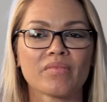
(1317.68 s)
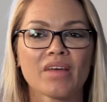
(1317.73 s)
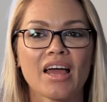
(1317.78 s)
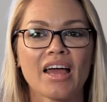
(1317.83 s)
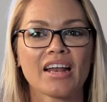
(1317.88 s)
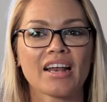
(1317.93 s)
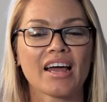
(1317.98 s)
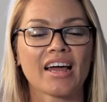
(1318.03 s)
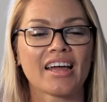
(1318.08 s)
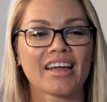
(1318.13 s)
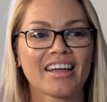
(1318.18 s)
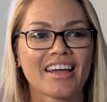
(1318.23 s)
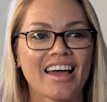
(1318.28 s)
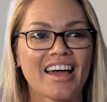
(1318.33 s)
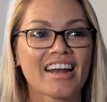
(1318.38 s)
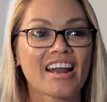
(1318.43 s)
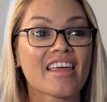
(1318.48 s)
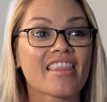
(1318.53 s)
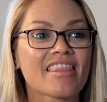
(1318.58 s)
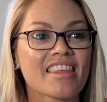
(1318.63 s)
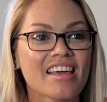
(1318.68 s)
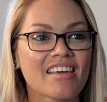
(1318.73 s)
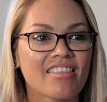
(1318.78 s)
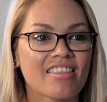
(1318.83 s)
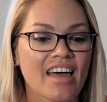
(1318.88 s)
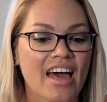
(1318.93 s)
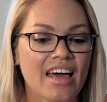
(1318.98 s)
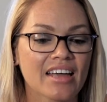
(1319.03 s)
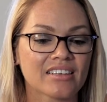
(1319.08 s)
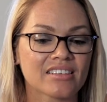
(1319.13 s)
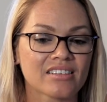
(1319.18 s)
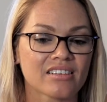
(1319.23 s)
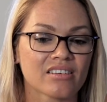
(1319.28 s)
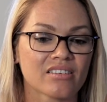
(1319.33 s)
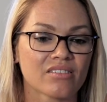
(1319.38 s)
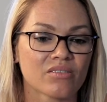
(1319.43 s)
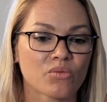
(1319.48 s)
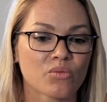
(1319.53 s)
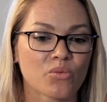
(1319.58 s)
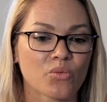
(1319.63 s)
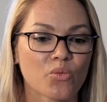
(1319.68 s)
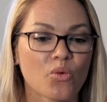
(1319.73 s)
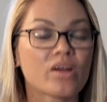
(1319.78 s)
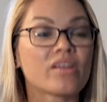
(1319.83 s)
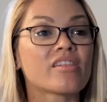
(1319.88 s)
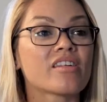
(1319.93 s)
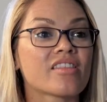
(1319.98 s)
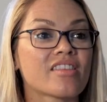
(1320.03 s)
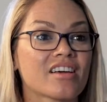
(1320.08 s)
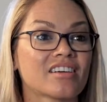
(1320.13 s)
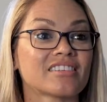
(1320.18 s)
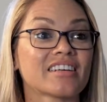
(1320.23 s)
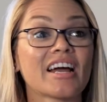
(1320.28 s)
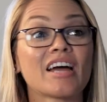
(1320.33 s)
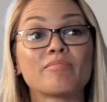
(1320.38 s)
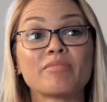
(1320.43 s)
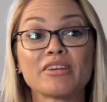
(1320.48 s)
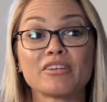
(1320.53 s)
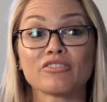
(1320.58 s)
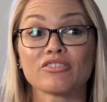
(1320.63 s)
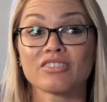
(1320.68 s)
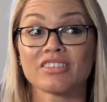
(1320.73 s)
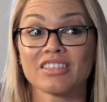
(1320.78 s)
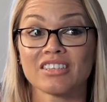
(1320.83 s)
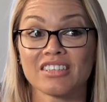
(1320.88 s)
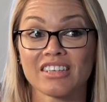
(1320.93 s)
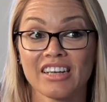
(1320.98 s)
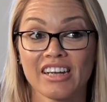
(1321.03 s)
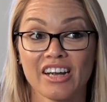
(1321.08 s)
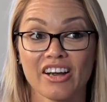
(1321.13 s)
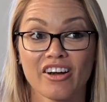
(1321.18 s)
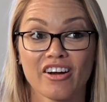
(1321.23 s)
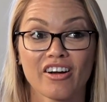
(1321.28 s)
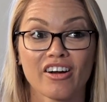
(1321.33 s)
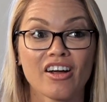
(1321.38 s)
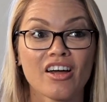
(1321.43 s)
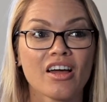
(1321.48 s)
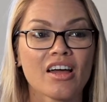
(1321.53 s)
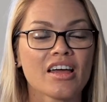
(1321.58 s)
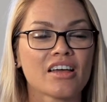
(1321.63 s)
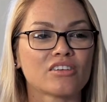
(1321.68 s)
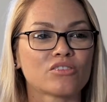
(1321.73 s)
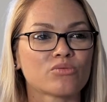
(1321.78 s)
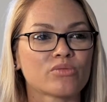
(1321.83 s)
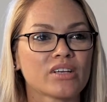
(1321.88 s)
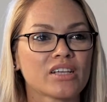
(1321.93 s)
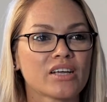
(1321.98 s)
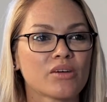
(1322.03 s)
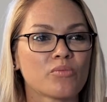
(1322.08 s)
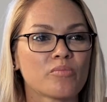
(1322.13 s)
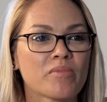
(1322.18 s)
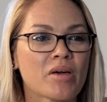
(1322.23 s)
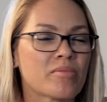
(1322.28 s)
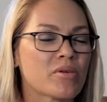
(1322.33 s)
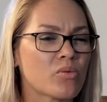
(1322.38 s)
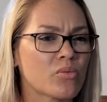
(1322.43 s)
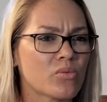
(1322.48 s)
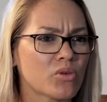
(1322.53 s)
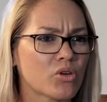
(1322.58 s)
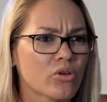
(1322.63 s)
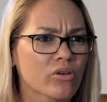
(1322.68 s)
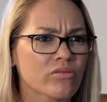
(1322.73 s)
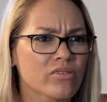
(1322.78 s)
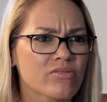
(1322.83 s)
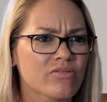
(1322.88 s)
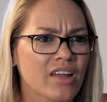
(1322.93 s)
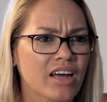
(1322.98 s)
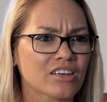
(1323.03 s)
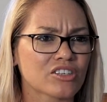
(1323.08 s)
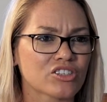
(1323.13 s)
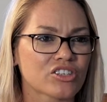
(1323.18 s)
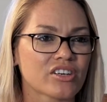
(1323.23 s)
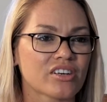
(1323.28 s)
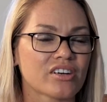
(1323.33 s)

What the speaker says: And I think that one of the things that I'd be interested to hear is really maybe your reflection